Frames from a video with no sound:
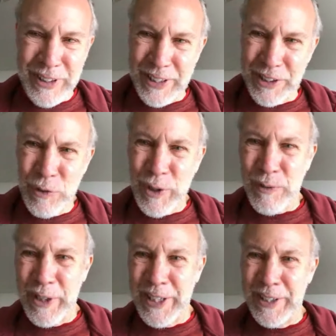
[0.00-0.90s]
like a
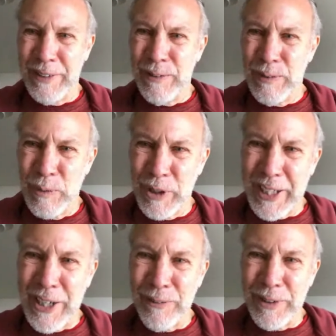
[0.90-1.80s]
quick way to work
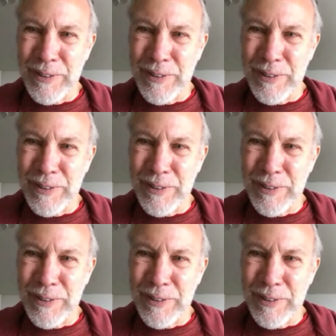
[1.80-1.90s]
out